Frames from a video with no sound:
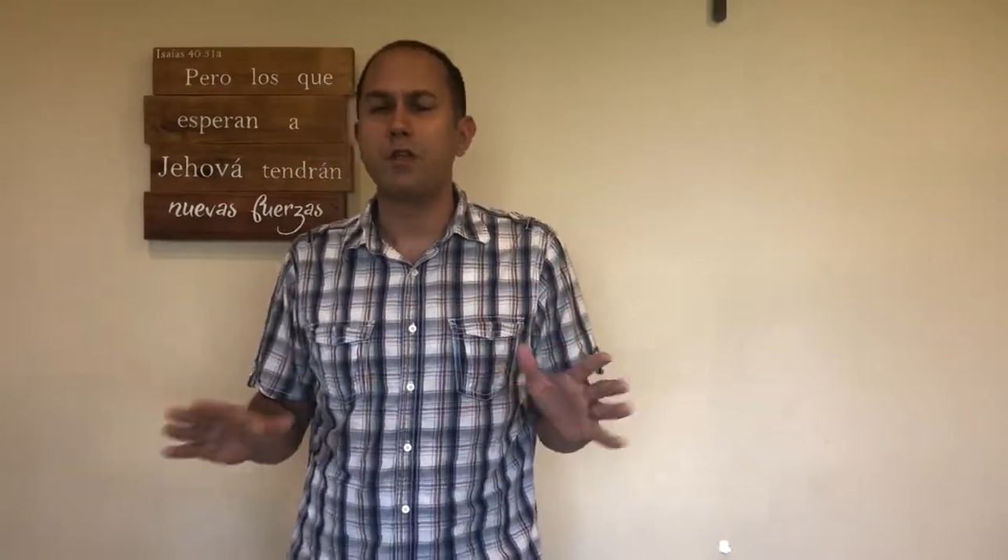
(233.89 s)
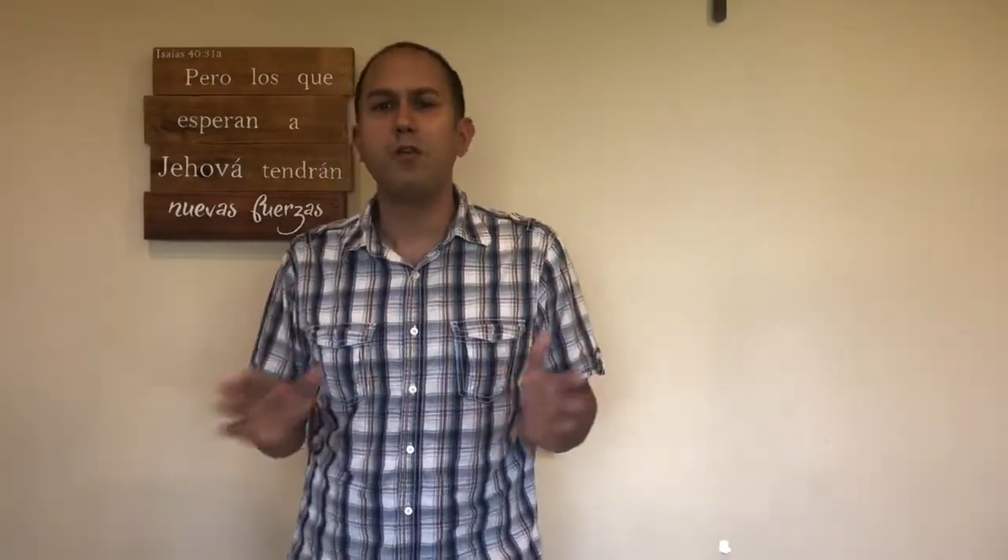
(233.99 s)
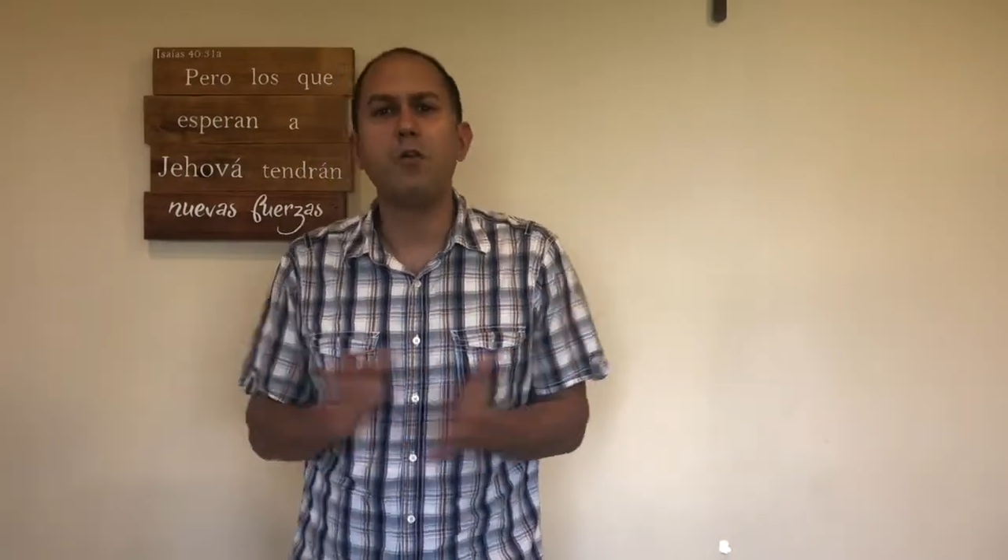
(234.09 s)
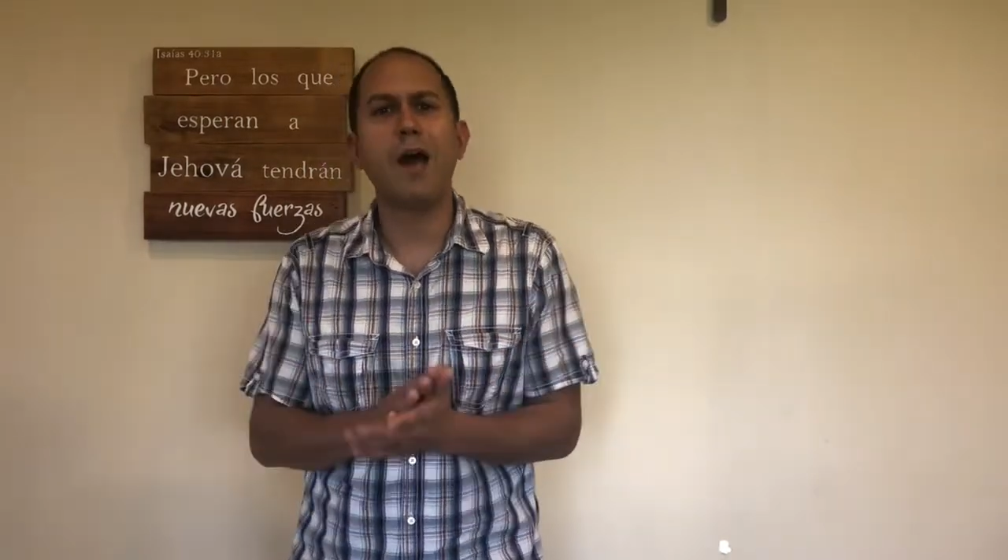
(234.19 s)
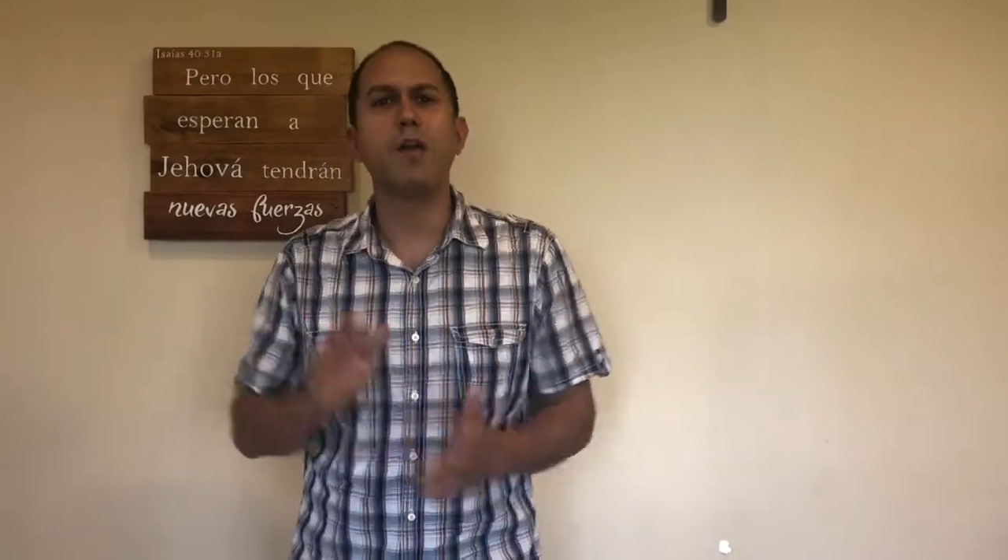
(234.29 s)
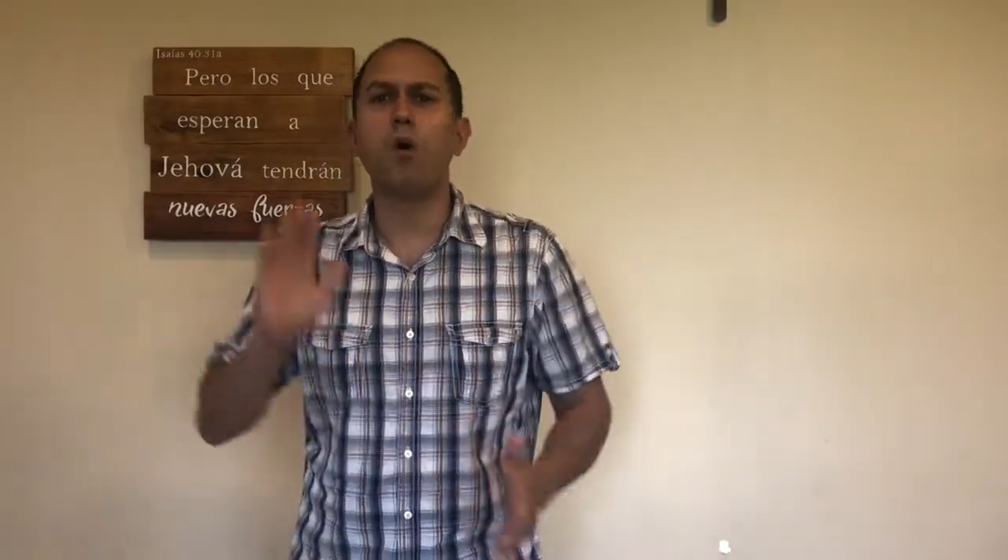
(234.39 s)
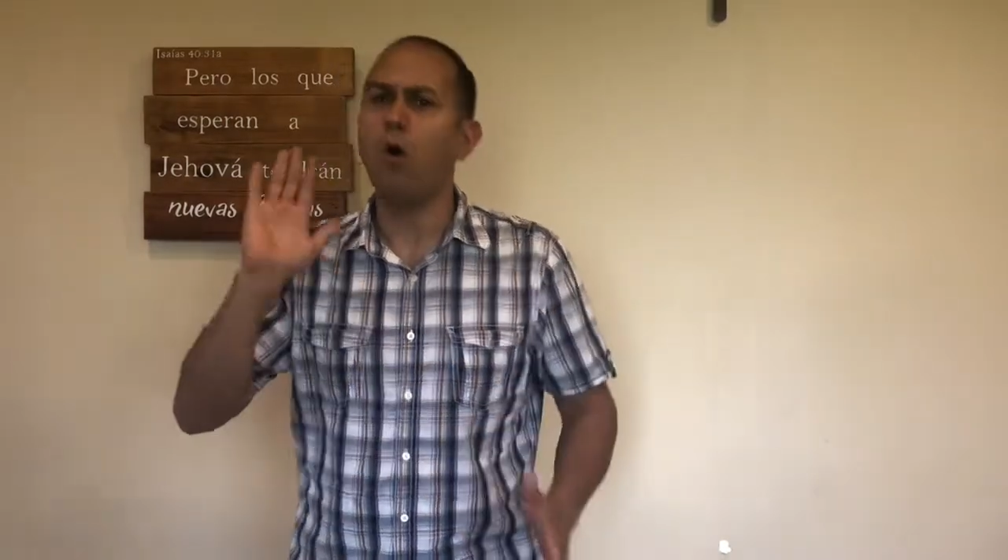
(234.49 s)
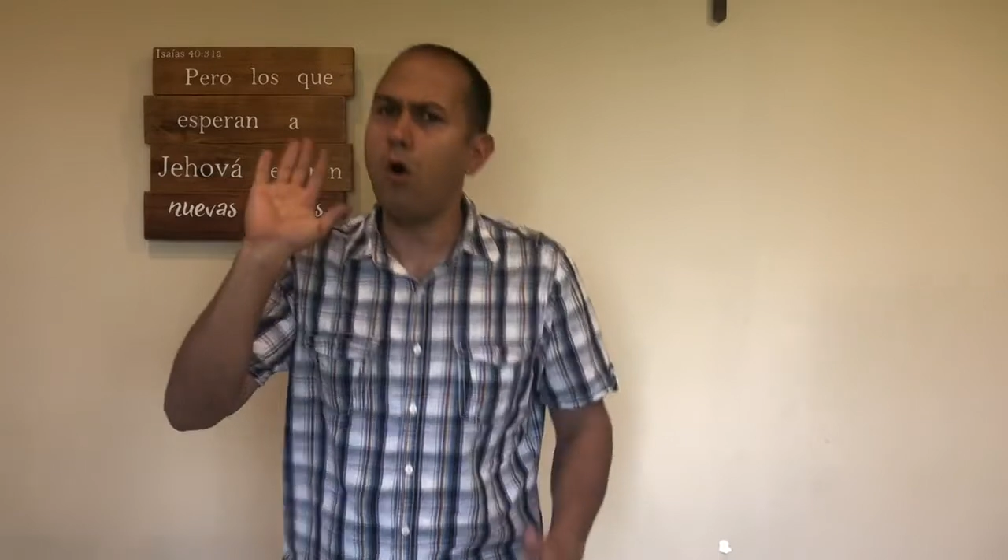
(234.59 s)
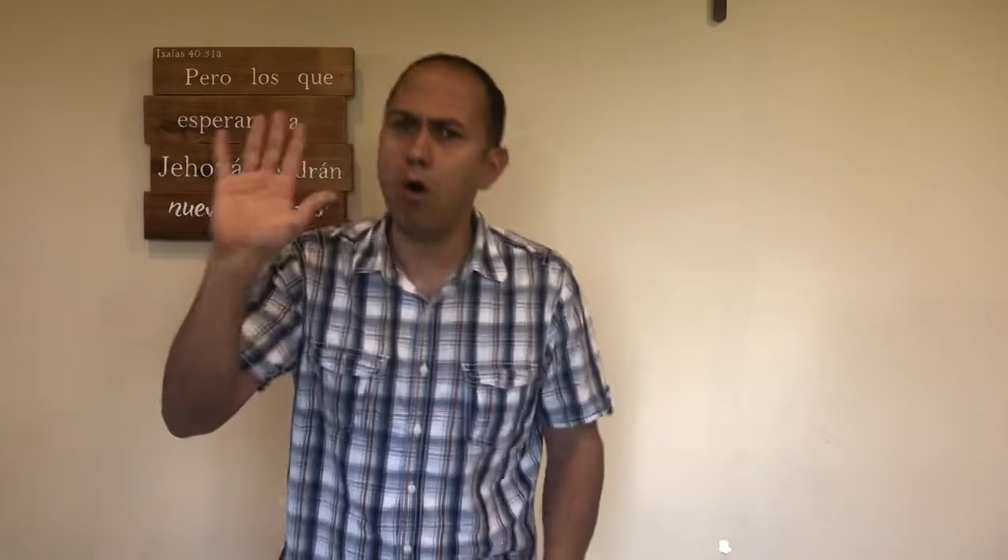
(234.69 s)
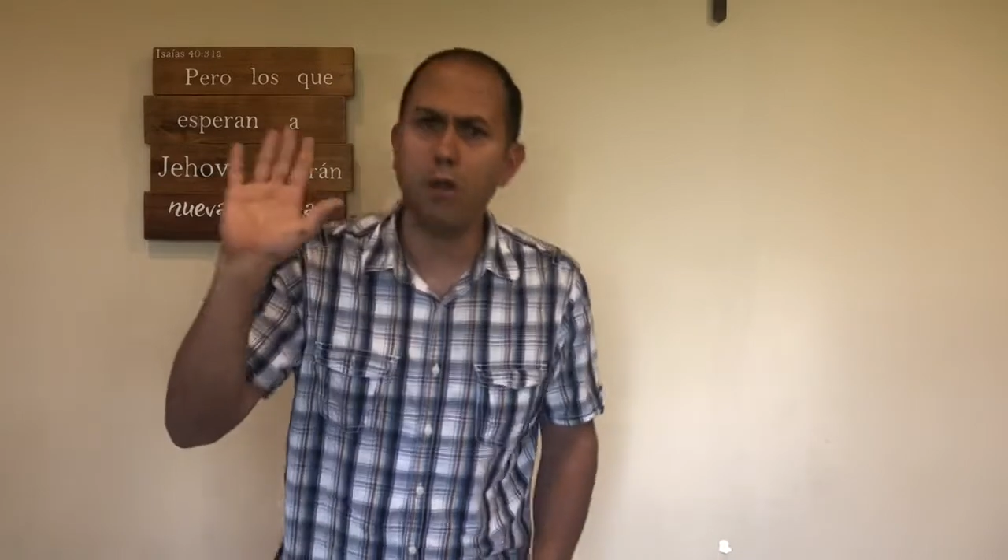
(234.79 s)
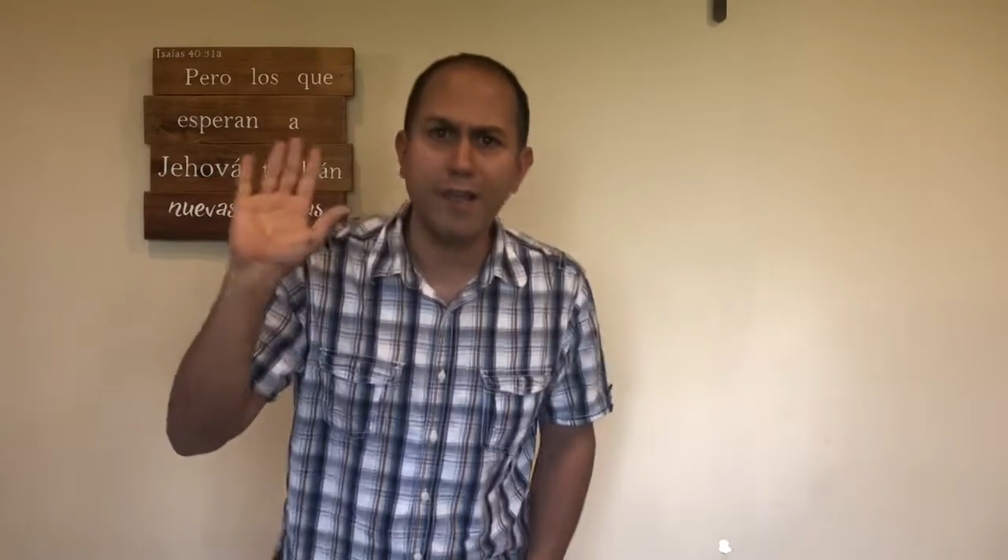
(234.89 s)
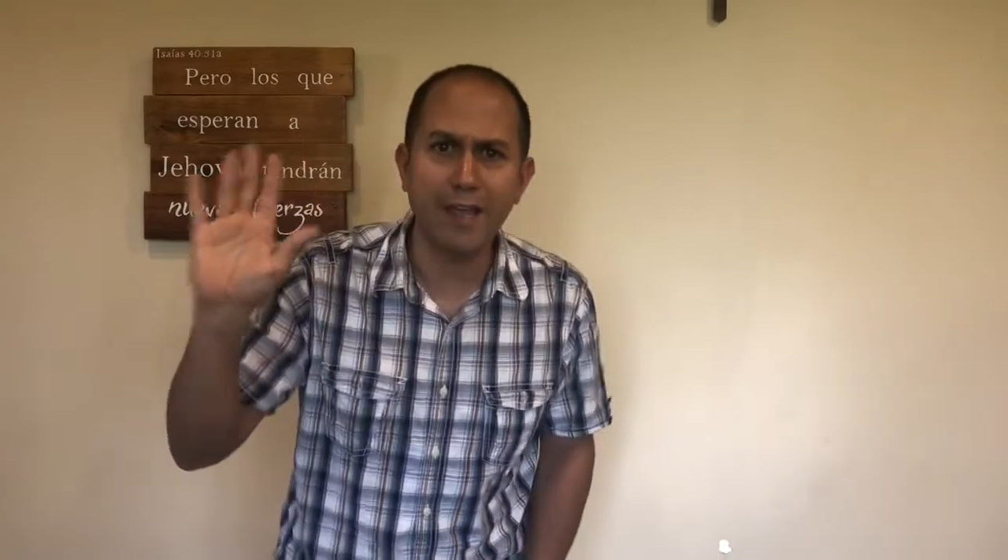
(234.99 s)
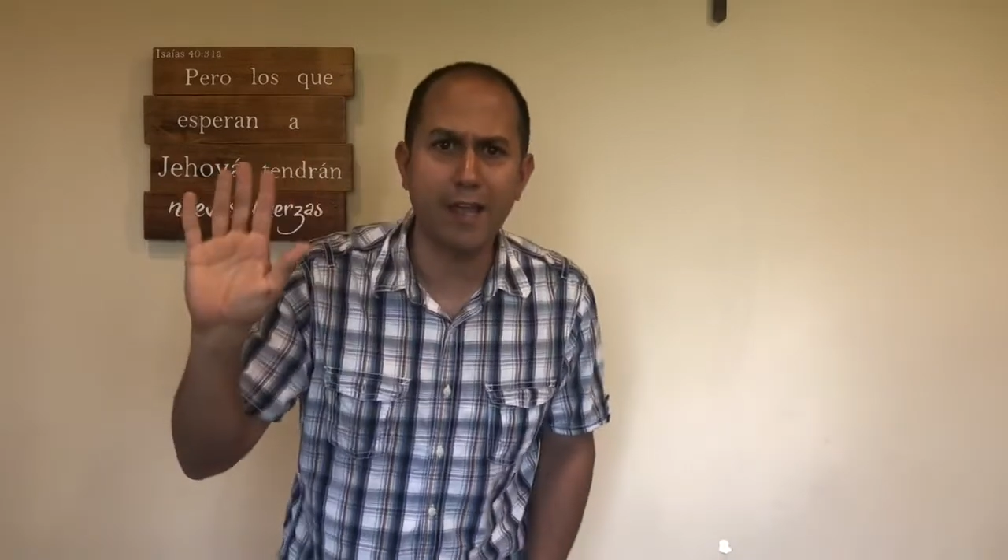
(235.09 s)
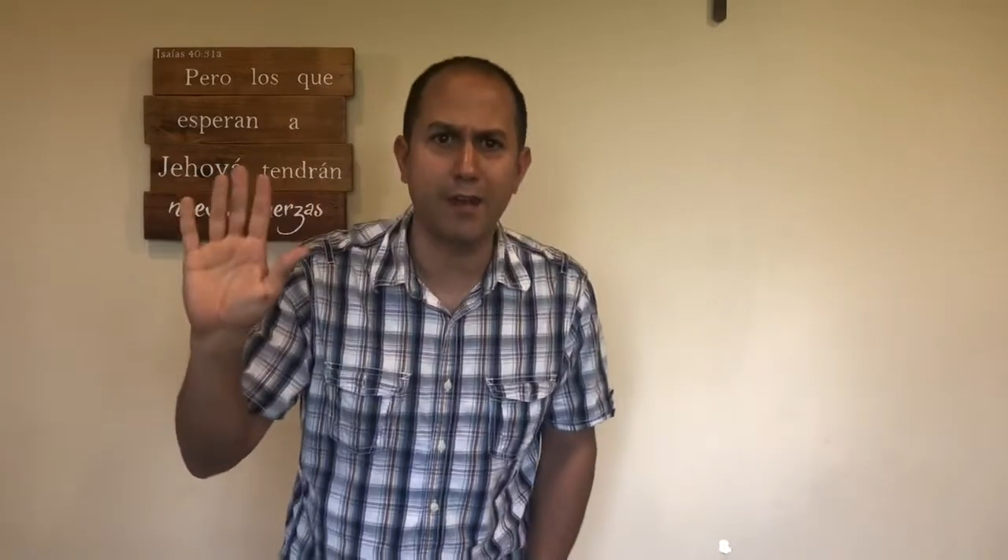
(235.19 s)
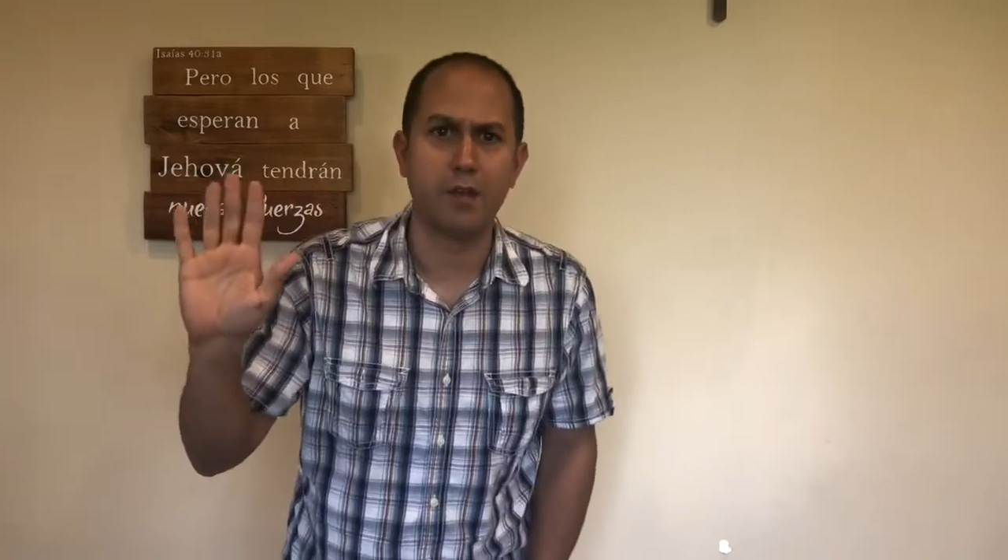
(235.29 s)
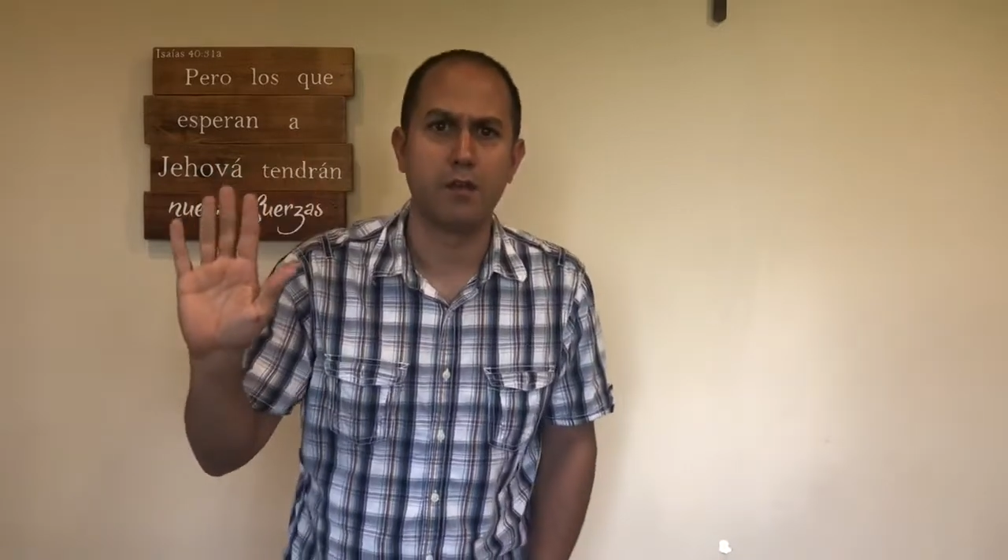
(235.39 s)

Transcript: You gotta go all in.